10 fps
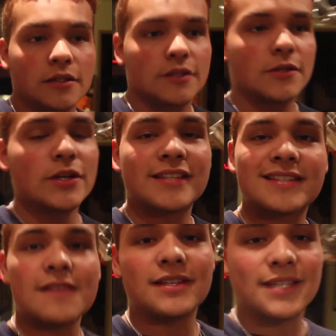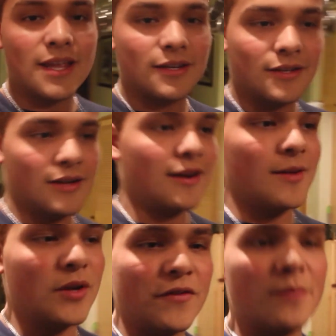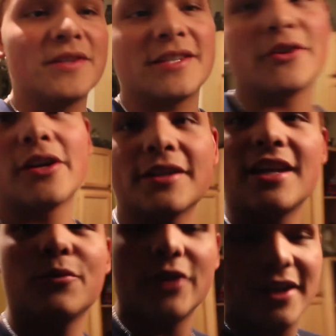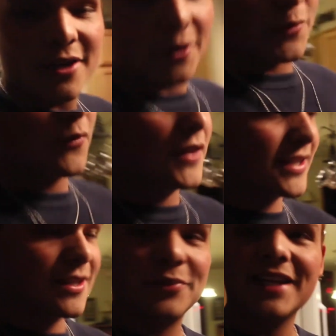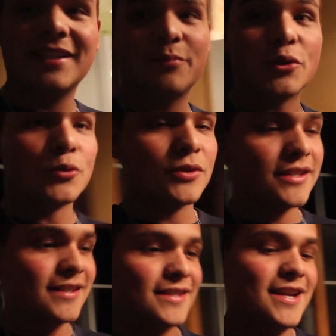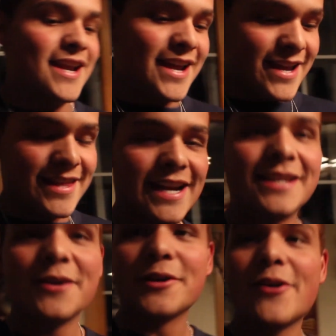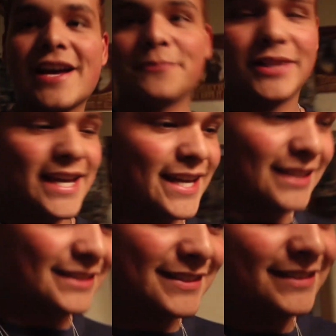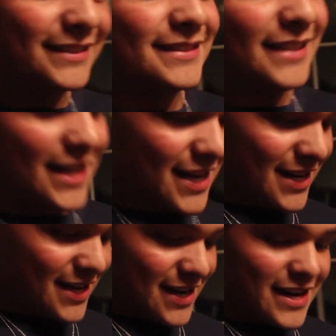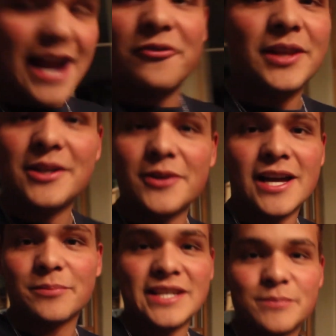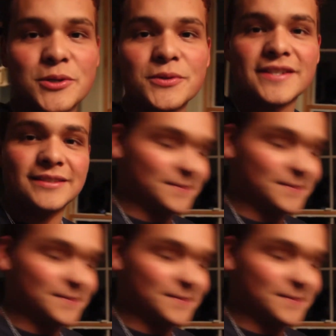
so it's 7:10, and my family's sitting around a table right now because we're fixing to play spoons that I don't know how to play. I really don't know how to play spoons.